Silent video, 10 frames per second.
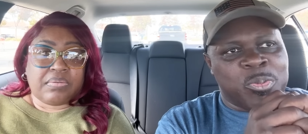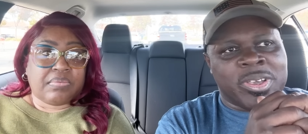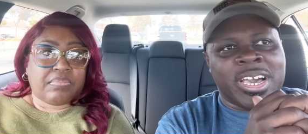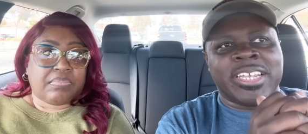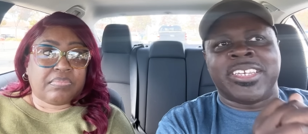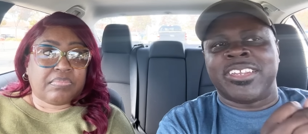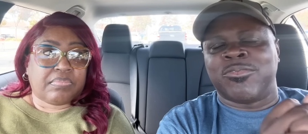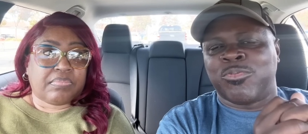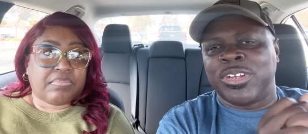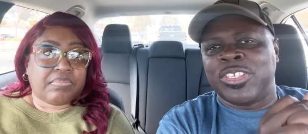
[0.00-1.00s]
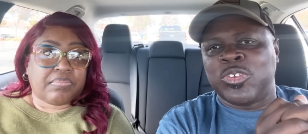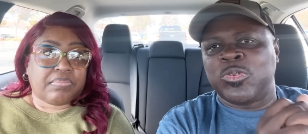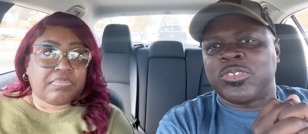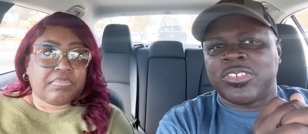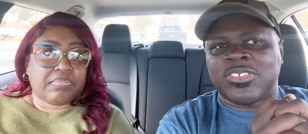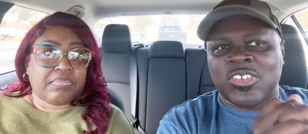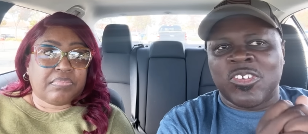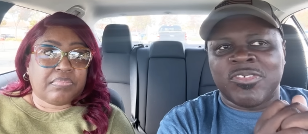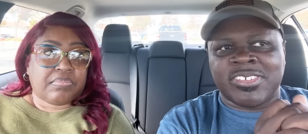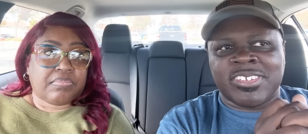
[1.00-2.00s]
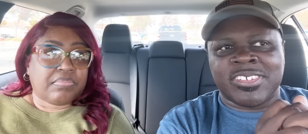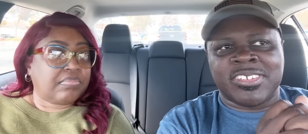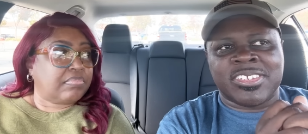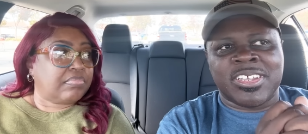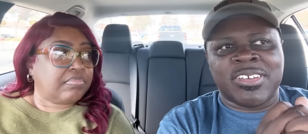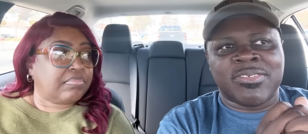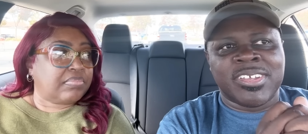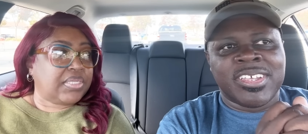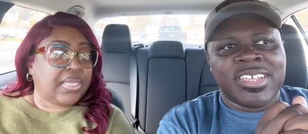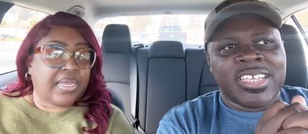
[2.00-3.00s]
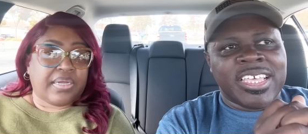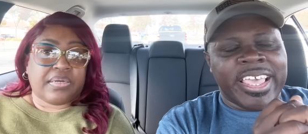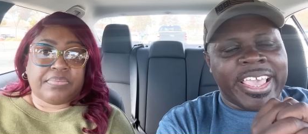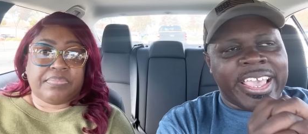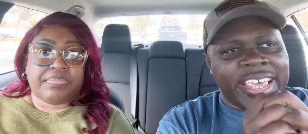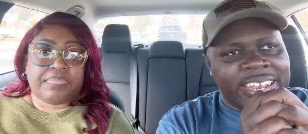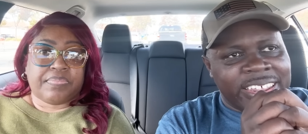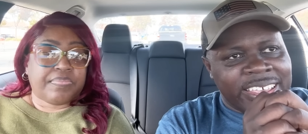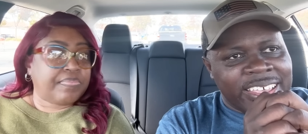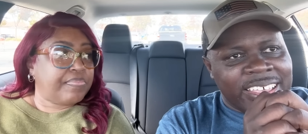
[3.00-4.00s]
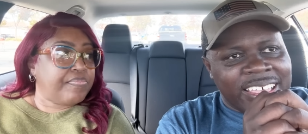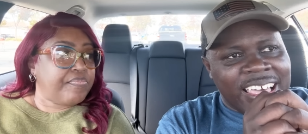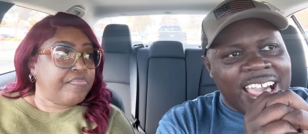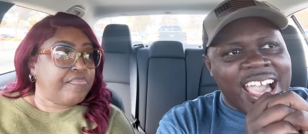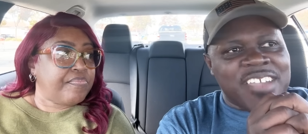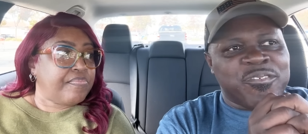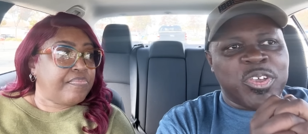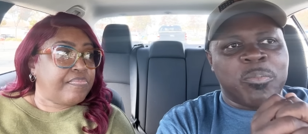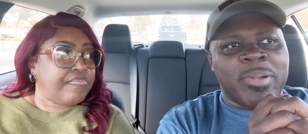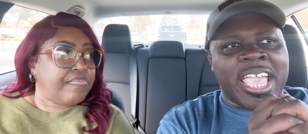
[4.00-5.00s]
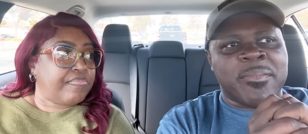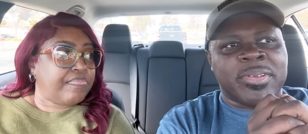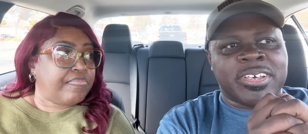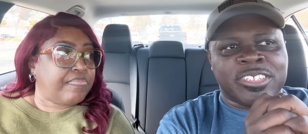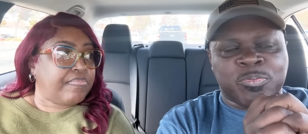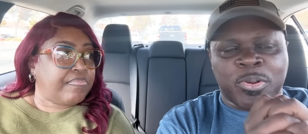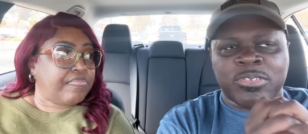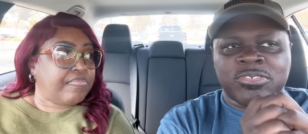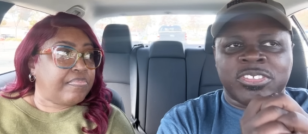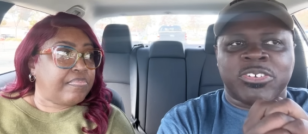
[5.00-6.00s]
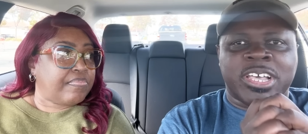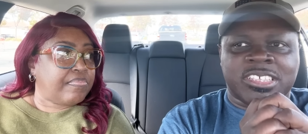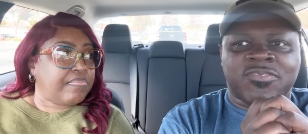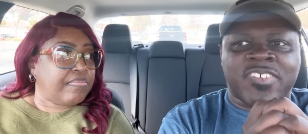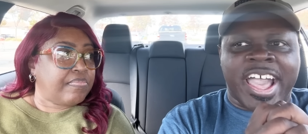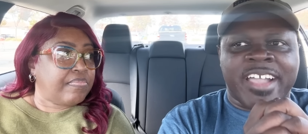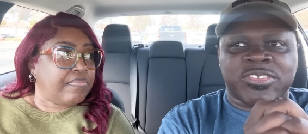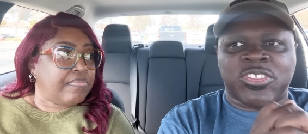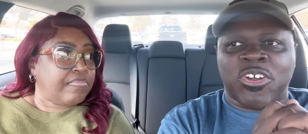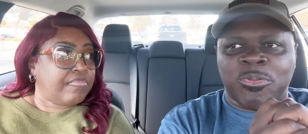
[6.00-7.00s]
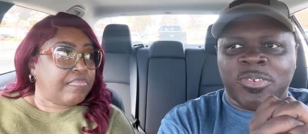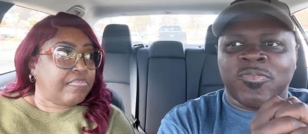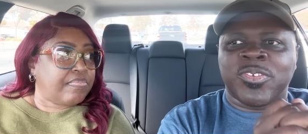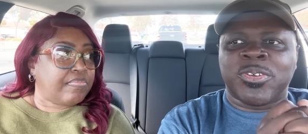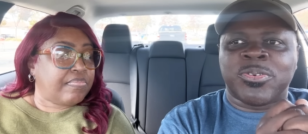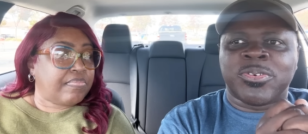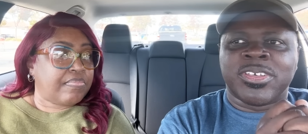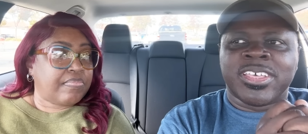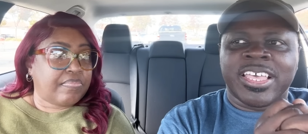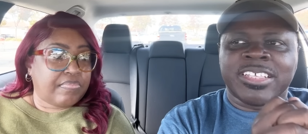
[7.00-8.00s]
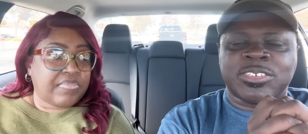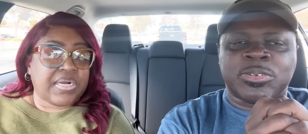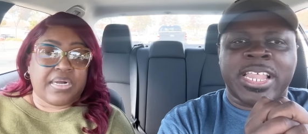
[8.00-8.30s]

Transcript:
Speaker 1: because I didn't really use his services and stuff. Yeah. And I feel bad because this person still has a five star review. And so yeah.